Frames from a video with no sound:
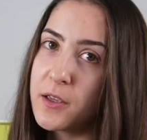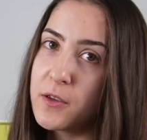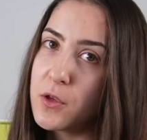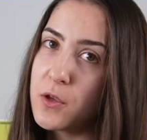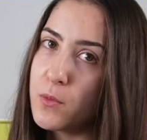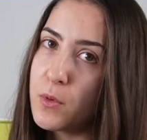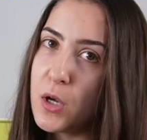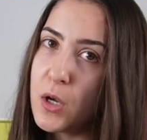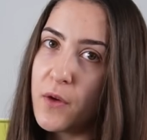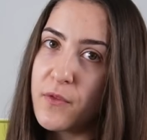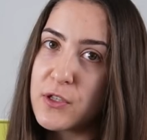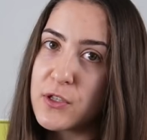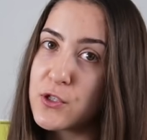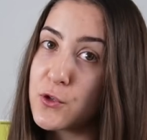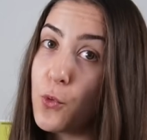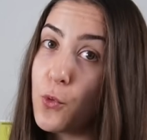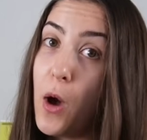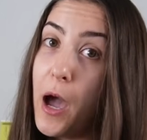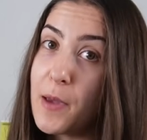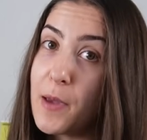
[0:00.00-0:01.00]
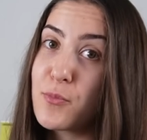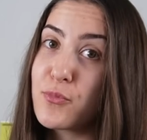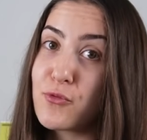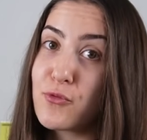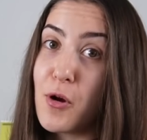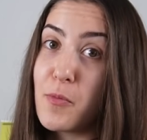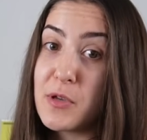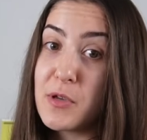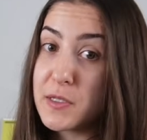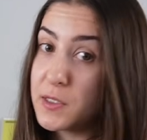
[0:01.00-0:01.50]
You will love it too, I
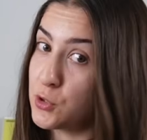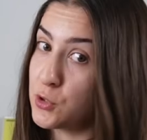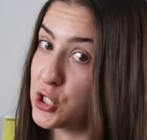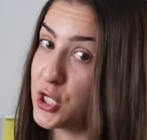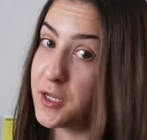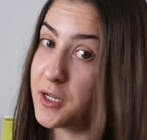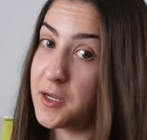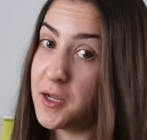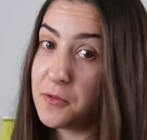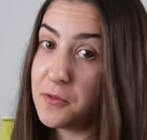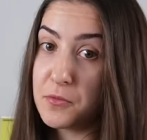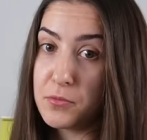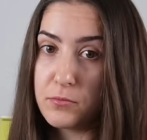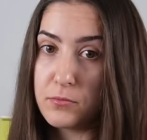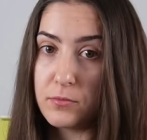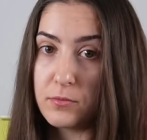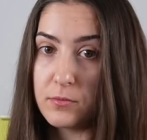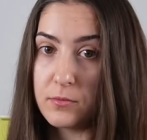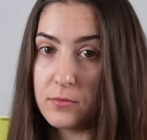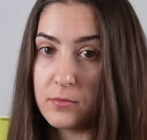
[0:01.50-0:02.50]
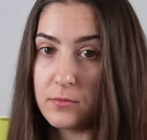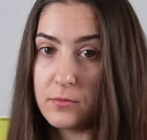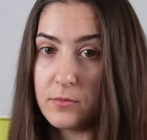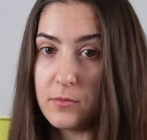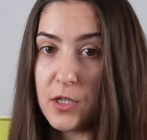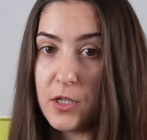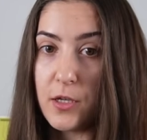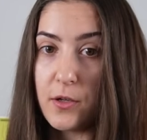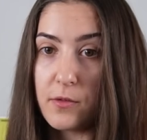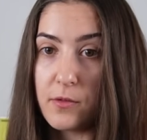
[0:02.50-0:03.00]
promise. Check it out.
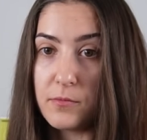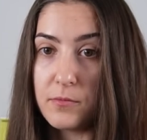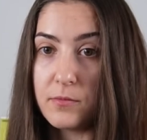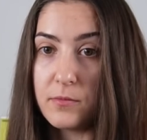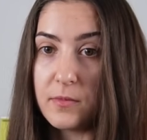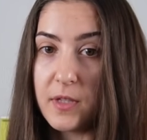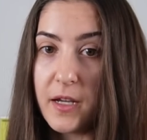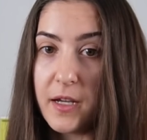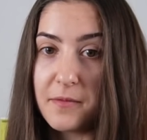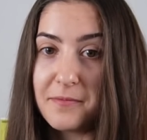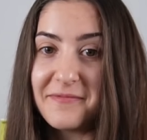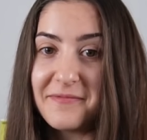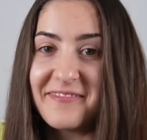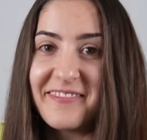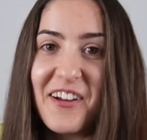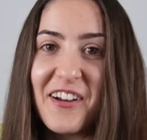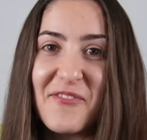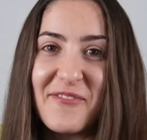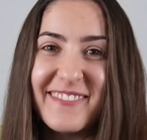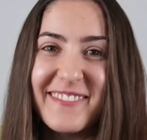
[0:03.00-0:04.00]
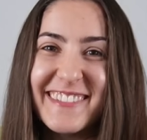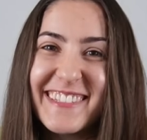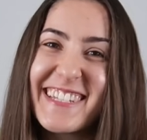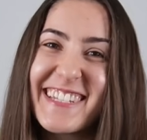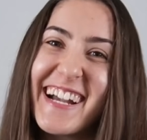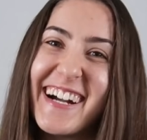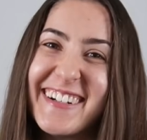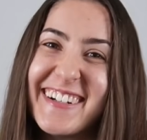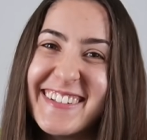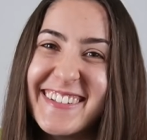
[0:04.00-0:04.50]
Here, there, go,
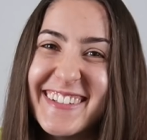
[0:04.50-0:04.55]
ciao.